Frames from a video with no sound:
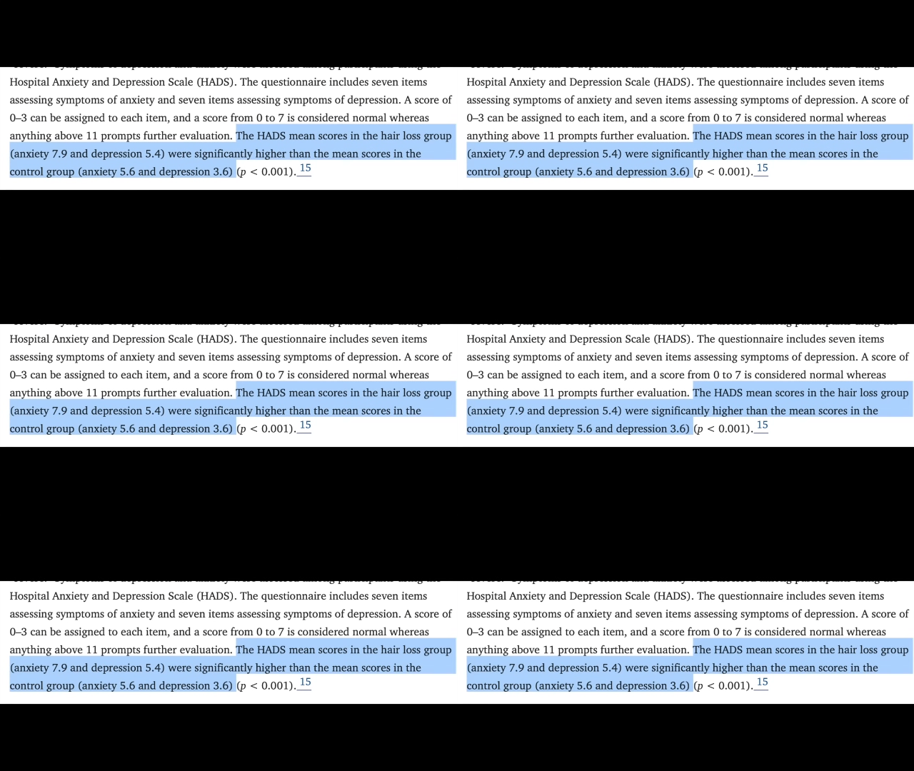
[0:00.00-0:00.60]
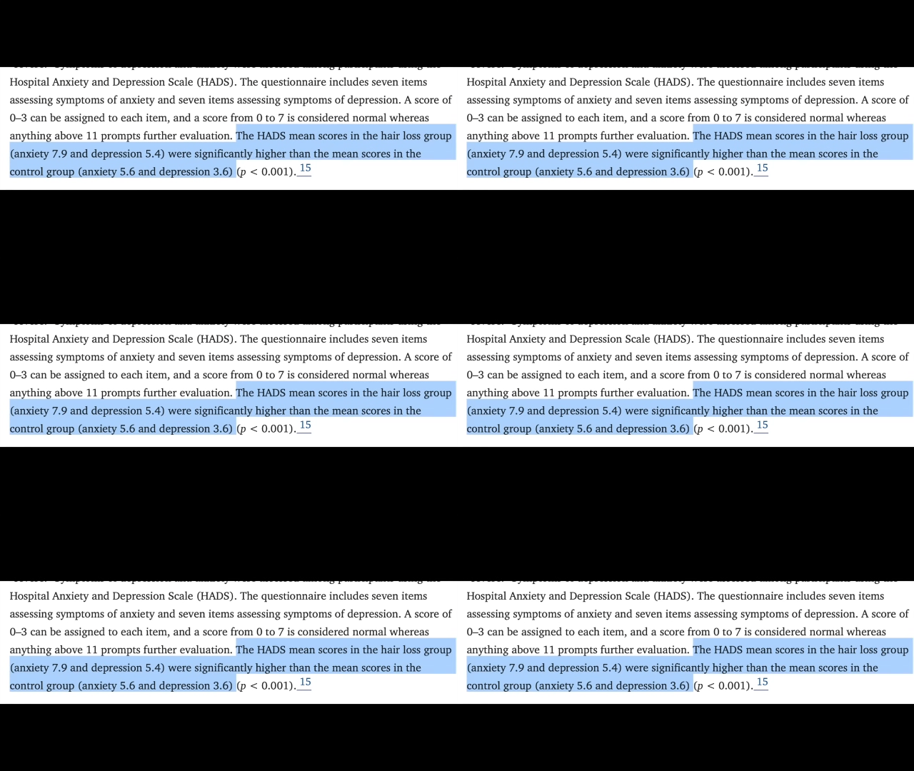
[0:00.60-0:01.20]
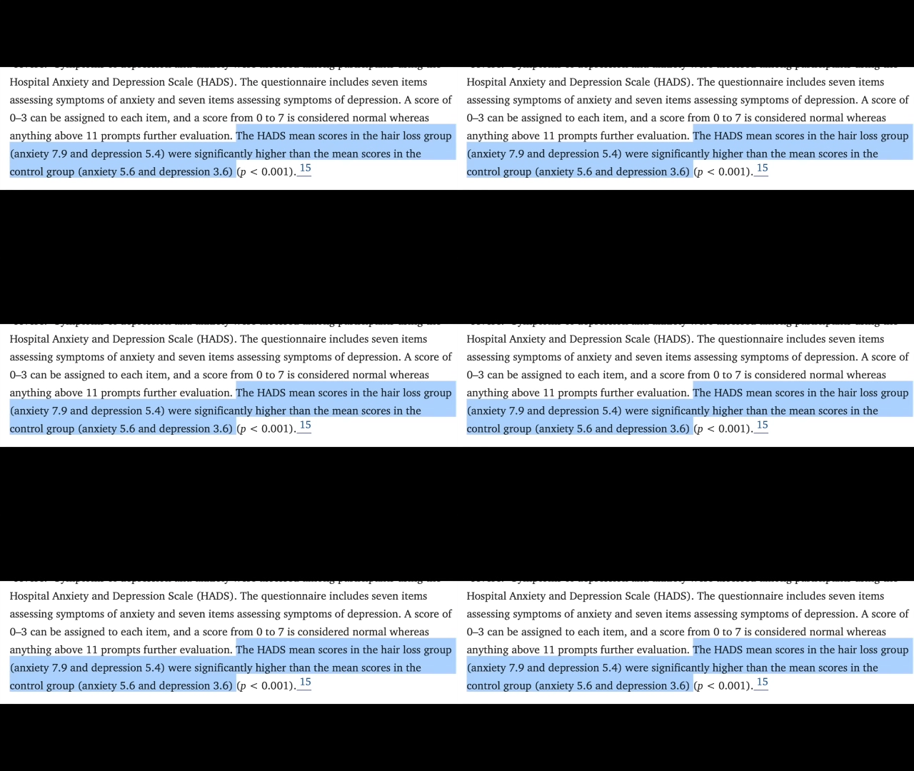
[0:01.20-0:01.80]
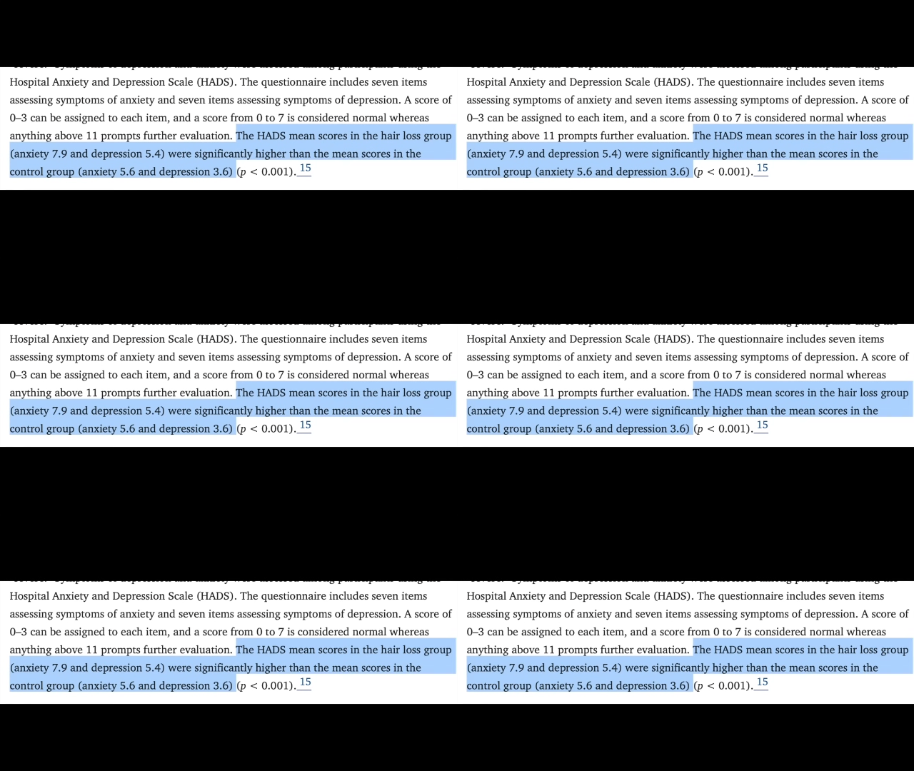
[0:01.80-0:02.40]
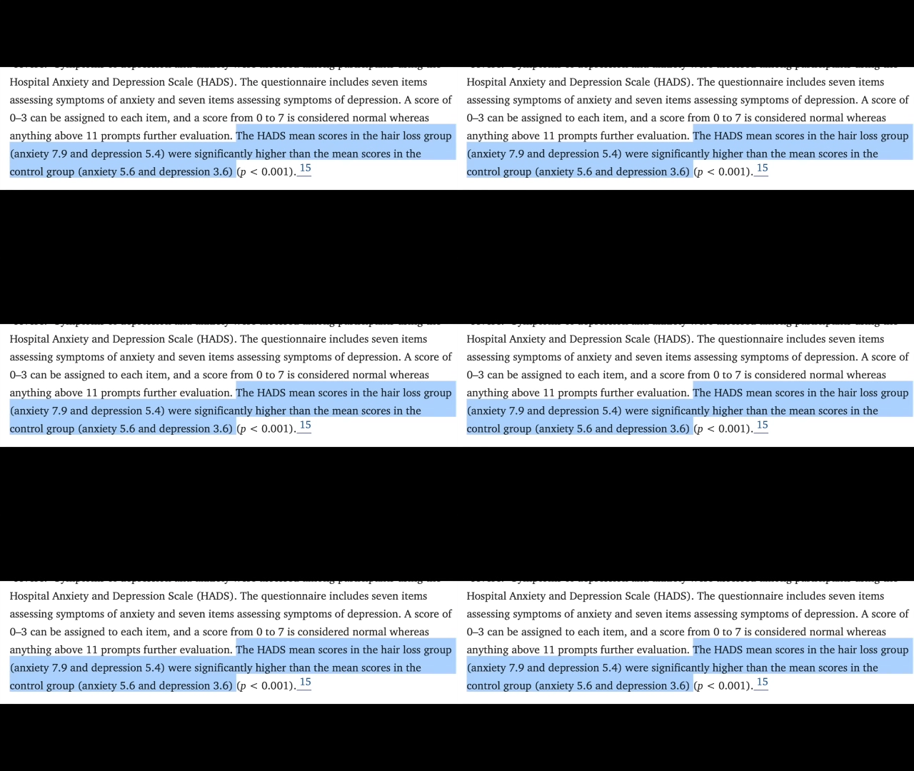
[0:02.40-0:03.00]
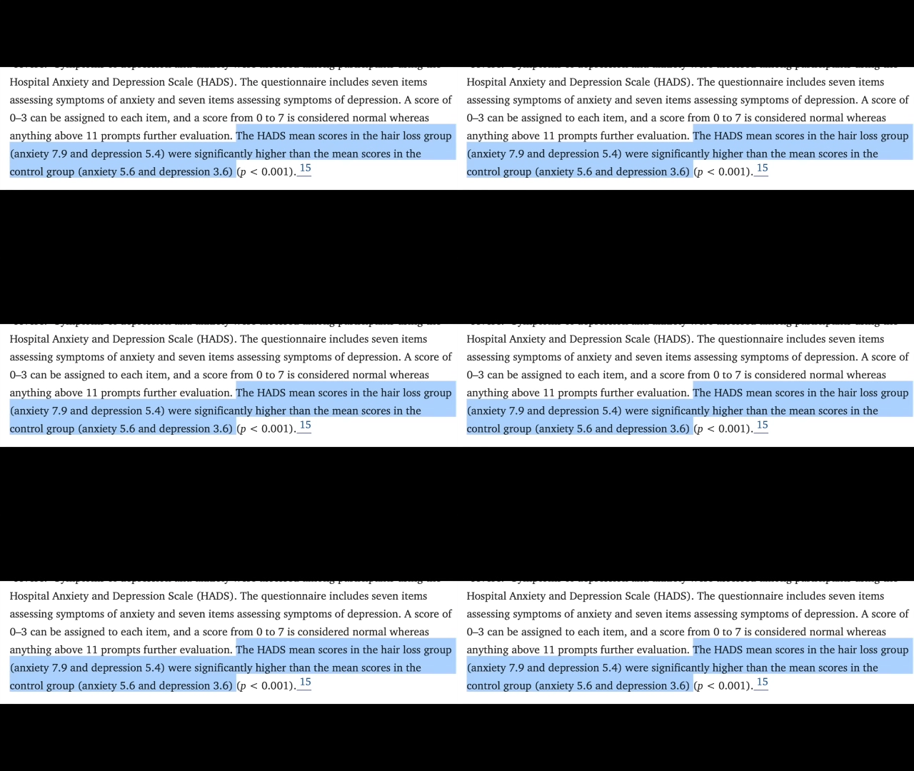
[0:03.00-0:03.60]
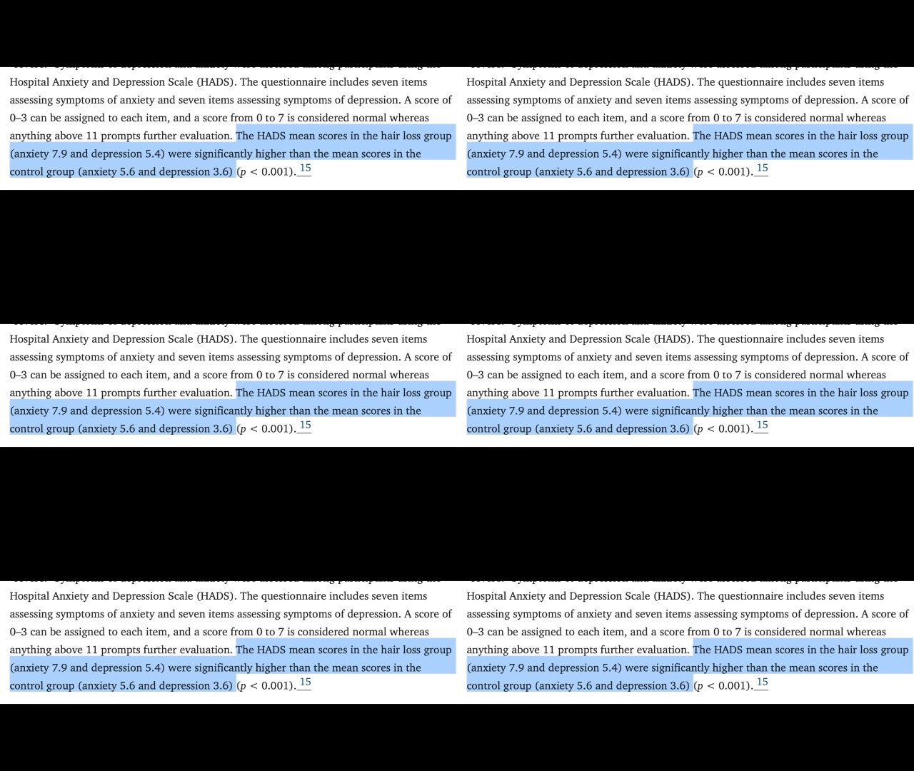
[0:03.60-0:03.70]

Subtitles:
(no speaker visible)